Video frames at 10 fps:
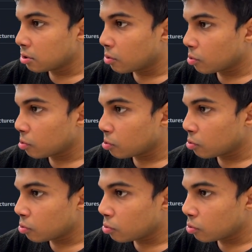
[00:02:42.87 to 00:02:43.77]
So
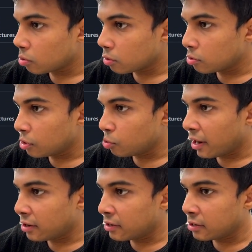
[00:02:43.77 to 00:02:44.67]
you need to
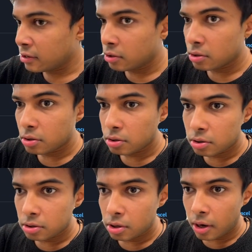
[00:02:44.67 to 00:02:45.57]
edit it
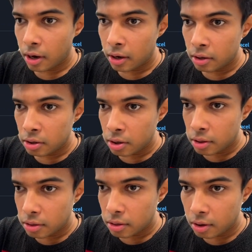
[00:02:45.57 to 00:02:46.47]
and
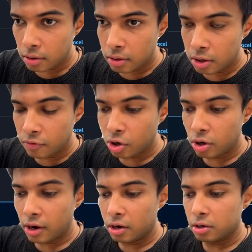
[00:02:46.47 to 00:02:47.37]
just say
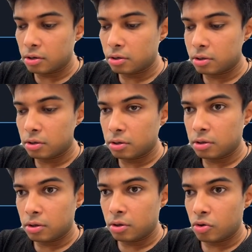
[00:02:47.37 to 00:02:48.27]
server.handler.
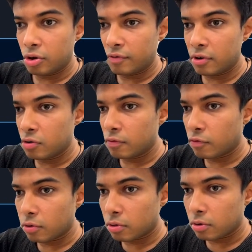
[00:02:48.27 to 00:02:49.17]
So it will look
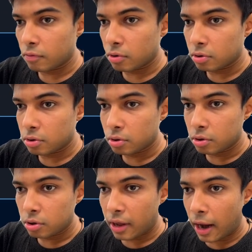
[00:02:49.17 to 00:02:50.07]
for server.
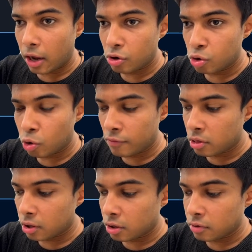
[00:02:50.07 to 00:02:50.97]
Actually, not even
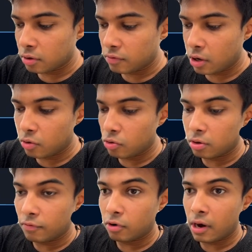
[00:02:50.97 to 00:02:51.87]
server, we are
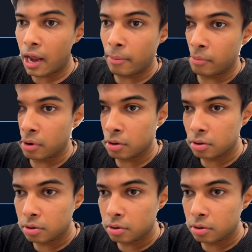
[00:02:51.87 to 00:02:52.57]
looking for Lambda.